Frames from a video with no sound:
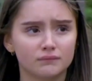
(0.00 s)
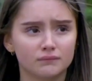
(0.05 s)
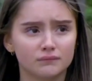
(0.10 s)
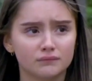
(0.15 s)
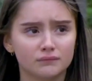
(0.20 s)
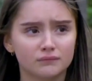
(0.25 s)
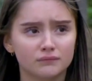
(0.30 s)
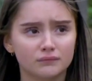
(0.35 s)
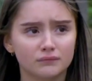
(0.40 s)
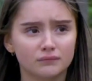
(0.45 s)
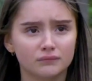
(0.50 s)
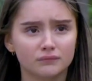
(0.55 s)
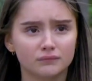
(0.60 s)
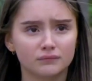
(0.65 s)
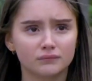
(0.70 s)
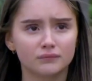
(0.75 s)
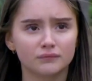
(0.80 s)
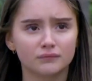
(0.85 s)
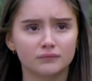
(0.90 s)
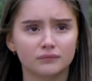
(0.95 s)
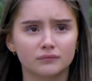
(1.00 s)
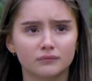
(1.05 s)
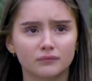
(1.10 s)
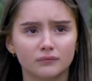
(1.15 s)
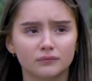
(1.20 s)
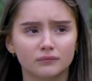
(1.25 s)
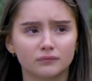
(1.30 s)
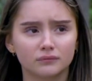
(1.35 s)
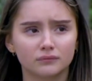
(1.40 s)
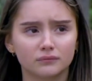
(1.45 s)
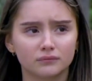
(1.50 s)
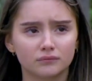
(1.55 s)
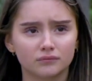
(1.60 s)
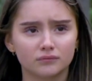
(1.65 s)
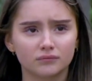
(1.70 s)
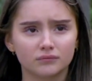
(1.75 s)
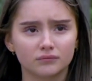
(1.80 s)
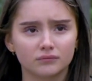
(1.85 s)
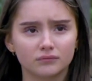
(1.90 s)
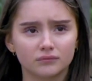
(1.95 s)

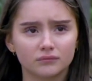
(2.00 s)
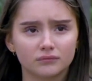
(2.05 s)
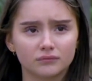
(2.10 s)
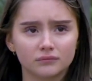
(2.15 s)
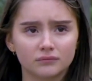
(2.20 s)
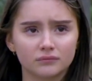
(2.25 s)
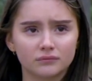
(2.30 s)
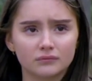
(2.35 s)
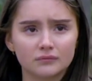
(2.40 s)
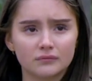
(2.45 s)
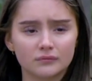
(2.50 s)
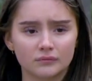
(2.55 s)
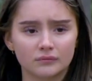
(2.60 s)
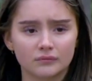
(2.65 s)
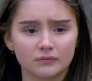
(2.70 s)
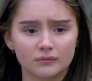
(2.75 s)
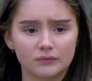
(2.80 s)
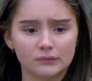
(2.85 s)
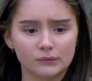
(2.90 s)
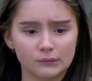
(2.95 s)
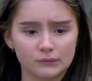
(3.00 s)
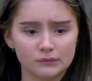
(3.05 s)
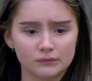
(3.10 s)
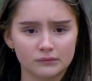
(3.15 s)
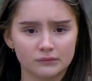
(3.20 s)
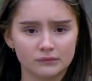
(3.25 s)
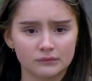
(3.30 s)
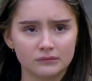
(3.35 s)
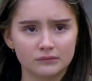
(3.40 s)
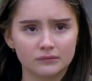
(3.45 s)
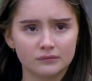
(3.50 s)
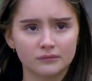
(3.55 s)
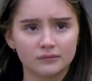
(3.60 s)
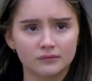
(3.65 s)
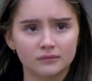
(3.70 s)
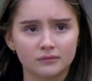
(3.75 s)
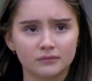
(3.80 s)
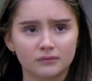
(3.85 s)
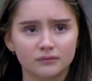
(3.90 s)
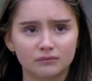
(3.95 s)

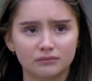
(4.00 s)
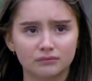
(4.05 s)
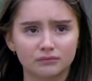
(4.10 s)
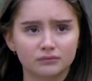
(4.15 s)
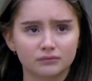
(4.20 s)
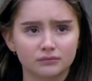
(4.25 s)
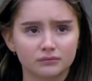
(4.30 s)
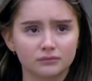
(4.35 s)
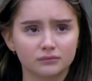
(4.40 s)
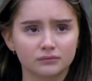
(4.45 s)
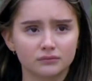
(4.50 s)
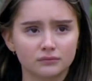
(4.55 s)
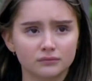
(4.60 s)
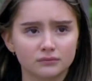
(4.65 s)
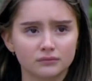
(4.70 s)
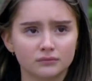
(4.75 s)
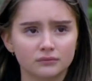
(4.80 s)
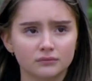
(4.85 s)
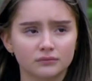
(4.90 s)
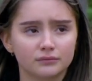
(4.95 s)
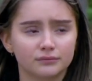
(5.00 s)
(silent)